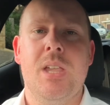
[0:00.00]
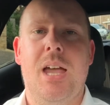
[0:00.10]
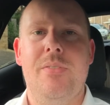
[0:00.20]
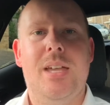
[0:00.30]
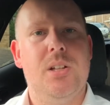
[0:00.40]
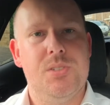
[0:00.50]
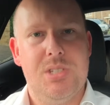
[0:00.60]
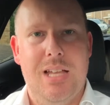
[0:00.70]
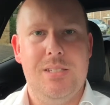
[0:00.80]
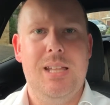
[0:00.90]
And then on
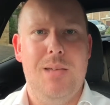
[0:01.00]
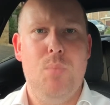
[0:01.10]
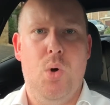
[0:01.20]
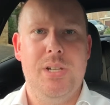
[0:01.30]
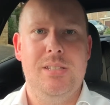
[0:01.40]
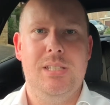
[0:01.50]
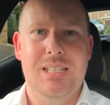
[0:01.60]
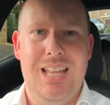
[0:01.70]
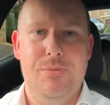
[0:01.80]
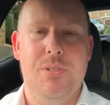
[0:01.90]
Saturday morning, the
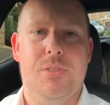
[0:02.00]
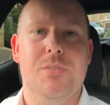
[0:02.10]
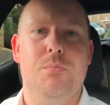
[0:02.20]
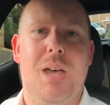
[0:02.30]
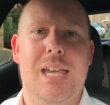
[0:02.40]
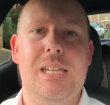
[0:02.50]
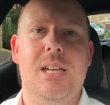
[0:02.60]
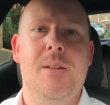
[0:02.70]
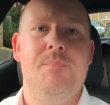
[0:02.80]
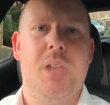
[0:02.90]
11th of May
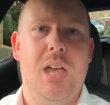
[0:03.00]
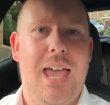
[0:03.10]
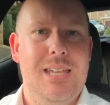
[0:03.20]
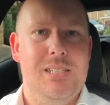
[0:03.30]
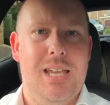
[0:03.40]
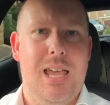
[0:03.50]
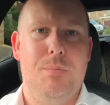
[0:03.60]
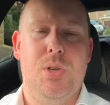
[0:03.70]
at 8 a.m.